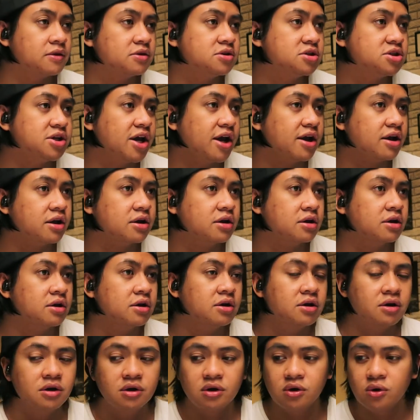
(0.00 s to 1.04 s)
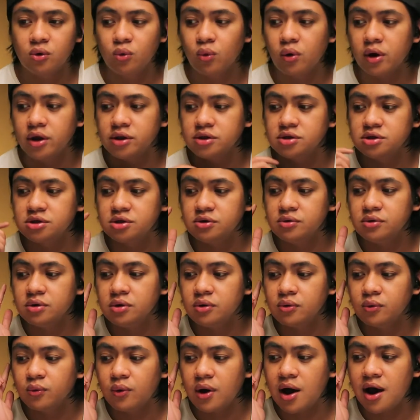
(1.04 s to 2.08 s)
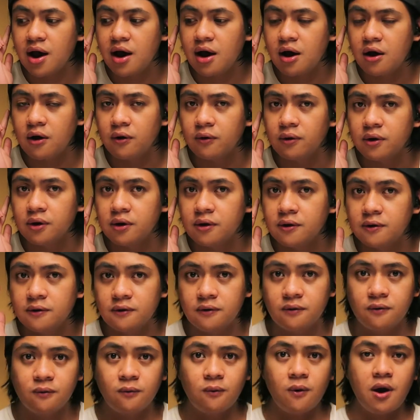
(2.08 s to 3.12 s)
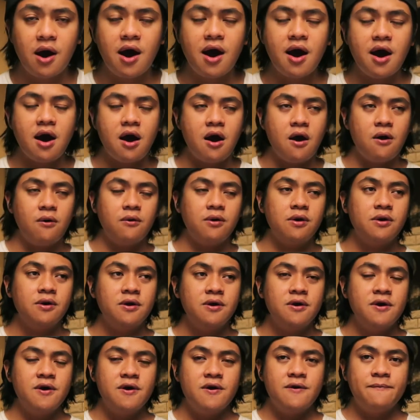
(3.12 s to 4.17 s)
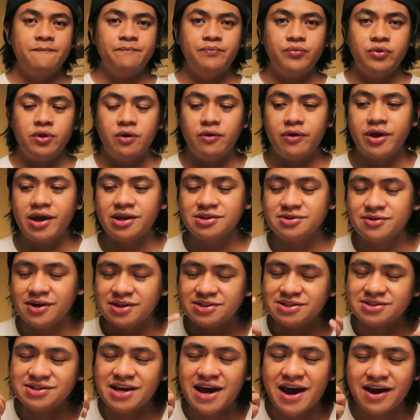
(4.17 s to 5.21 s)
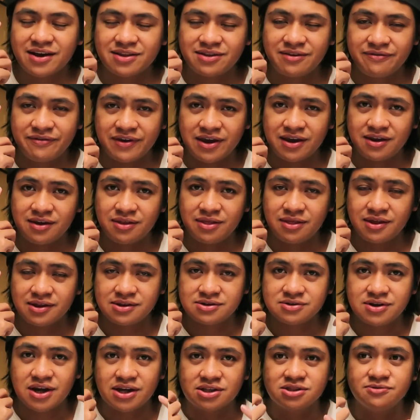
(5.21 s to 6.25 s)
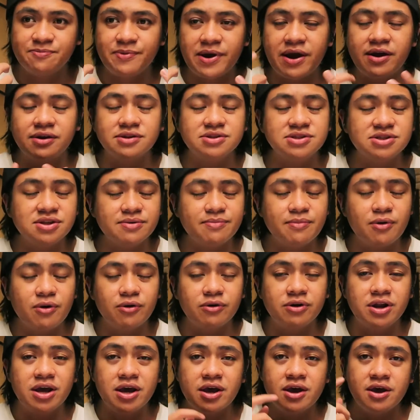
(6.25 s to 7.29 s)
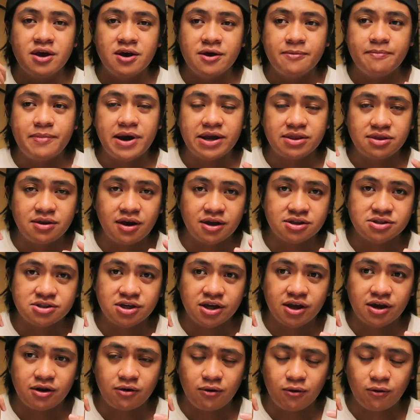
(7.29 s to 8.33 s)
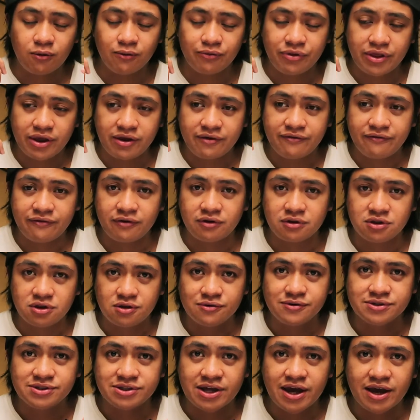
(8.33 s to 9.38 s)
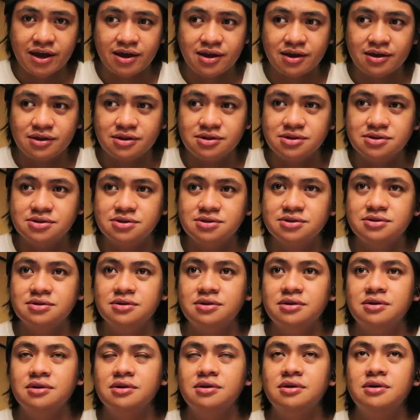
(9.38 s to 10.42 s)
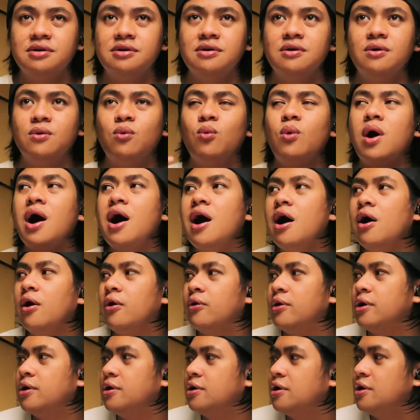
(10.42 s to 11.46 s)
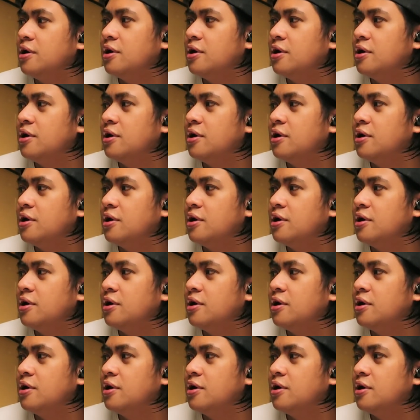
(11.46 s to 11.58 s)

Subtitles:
Check. 1, 2. Wow. Wow. Okay, so I just activated the transparency mode by touching and holding for 2 seconds. Wow.